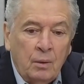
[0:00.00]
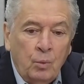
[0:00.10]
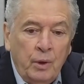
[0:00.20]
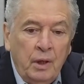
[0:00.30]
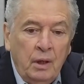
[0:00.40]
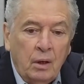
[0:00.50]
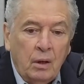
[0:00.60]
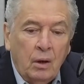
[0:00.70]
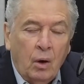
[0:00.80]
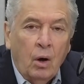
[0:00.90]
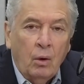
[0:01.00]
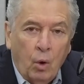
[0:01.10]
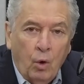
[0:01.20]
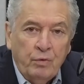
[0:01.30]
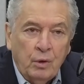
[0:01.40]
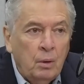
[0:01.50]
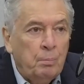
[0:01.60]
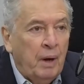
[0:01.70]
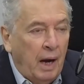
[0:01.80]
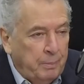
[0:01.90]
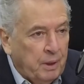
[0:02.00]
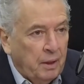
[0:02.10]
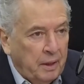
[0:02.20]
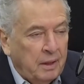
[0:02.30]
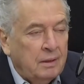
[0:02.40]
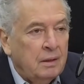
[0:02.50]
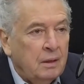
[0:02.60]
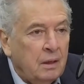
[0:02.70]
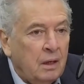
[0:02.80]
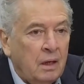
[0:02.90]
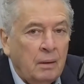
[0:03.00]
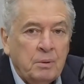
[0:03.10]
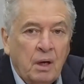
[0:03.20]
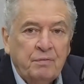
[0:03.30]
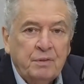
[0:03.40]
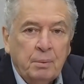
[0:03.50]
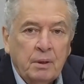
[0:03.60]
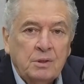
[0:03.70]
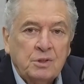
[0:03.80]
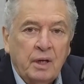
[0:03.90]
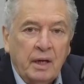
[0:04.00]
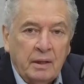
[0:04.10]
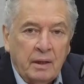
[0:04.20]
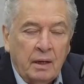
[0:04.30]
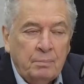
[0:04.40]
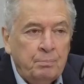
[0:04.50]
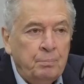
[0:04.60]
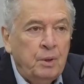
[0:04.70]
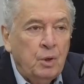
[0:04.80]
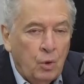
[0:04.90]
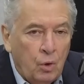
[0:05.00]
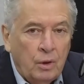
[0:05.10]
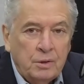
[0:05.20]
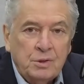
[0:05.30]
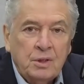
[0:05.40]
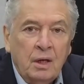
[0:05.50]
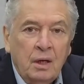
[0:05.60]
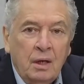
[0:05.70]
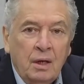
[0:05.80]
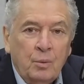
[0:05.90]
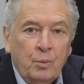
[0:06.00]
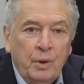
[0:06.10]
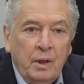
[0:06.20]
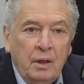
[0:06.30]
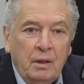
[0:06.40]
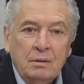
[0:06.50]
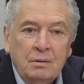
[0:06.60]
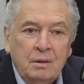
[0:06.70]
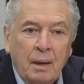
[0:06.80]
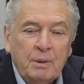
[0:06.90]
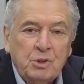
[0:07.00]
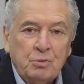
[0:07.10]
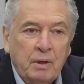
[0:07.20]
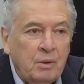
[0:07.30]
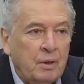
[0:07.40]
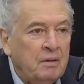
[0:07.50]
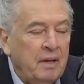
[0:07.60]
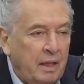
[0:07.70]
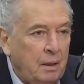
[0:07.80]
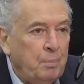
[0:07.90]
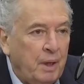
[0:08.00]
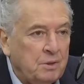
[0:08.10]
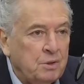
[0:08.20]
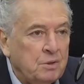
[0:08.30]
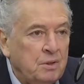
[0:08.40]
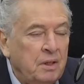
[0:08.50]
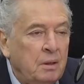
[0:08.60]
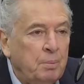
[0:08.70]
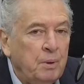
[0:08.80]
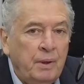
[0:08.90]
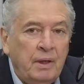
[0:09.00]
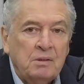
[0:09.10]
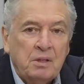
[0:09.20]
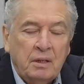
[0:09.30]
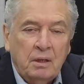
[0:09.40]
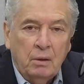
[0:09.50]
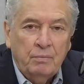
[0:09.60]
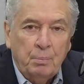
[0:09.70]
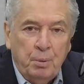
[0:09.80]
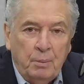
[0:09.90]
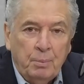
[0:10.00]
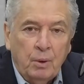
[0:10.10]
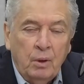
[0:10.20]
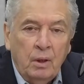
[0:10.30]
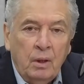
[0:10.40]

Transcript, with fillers: We are overpopulated, and I'm comfortable in saying that because we demonstrate on a daily basis the inability to take care of the people